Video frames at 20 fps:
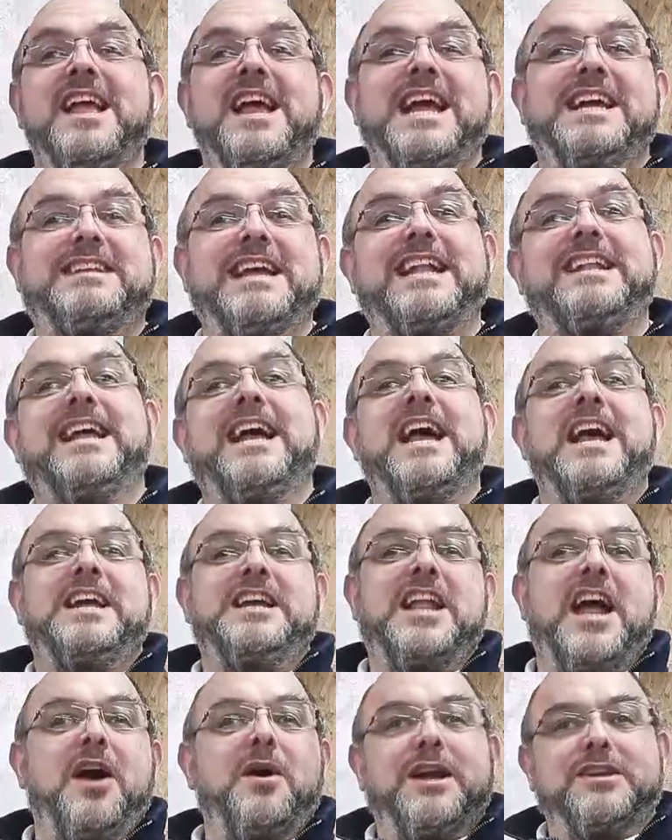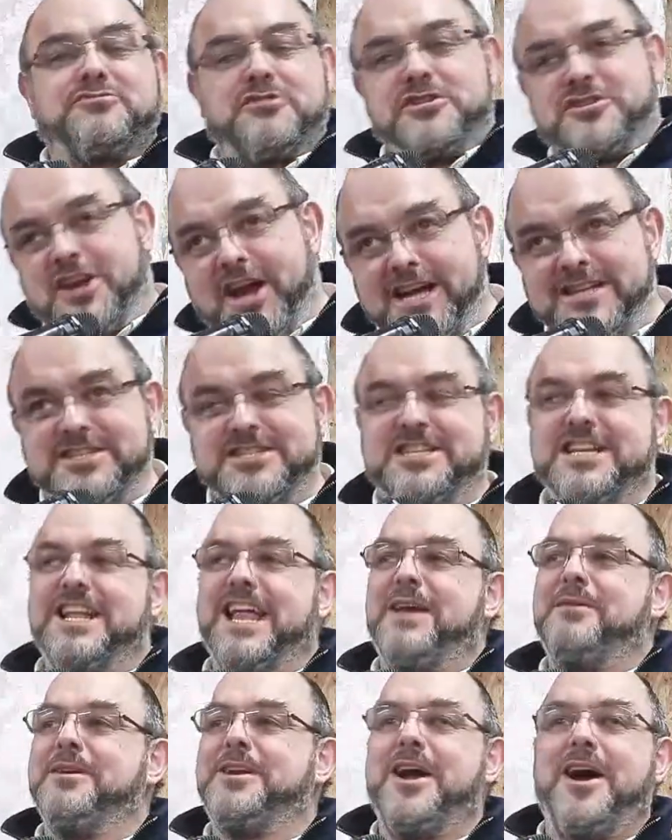He said, it's Rosh Chodesh
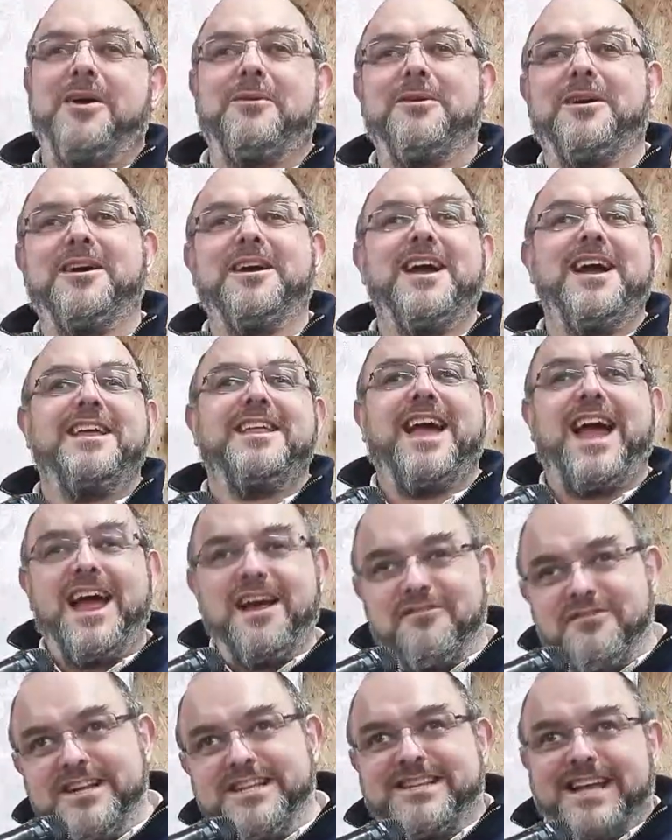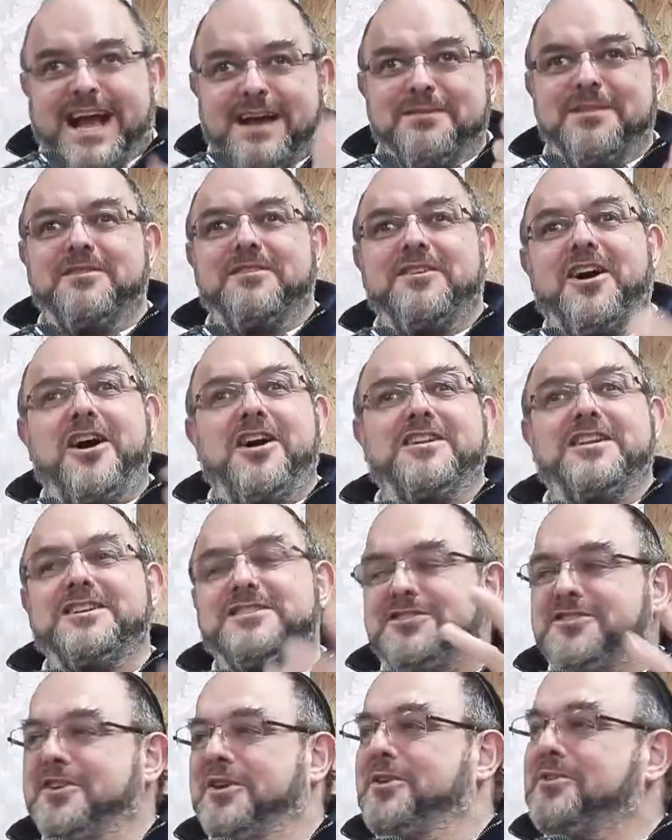today, we can't work. Every time they've got an
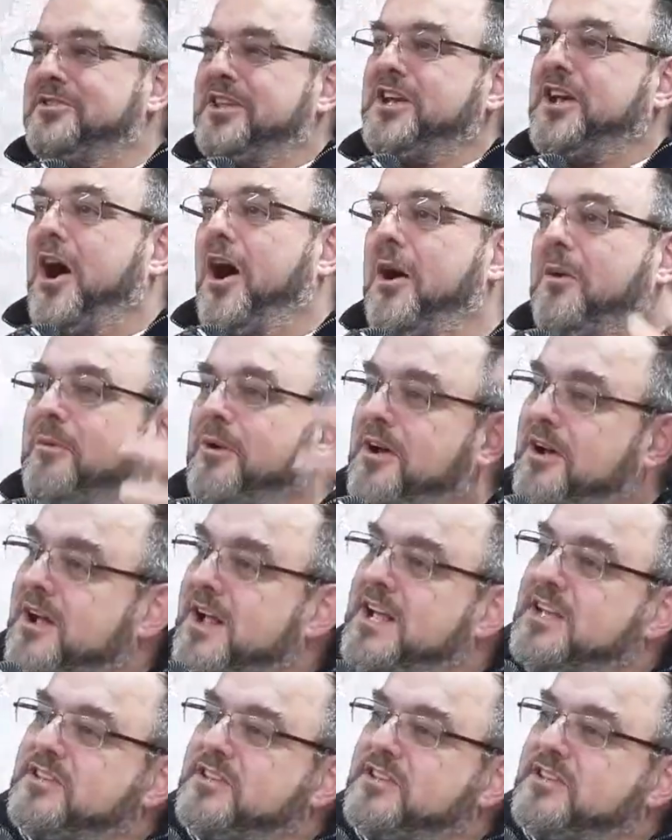excuse, they can't work.